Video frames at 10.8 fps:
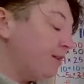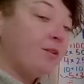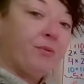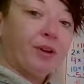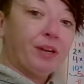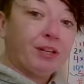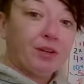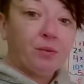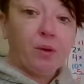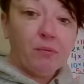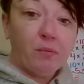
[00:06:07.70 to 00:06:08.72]
we're going to
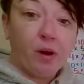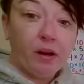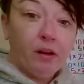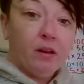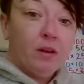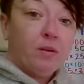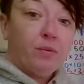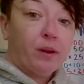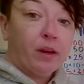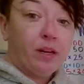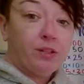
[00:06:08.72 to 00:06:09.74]
do one more.
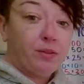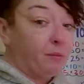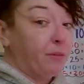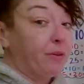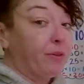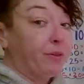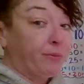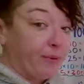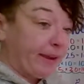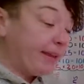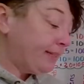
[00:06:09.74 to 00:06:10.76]
We're going to do number
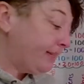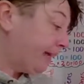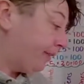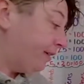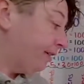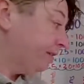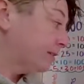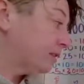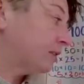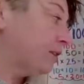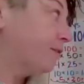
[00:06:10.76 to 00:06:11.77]
3 together.
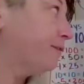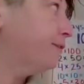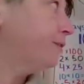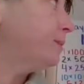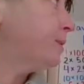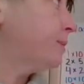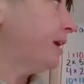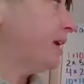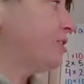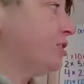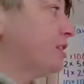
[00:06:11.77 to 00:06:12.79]
So flip your
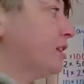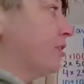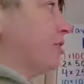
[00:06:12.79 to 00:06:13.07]
page and start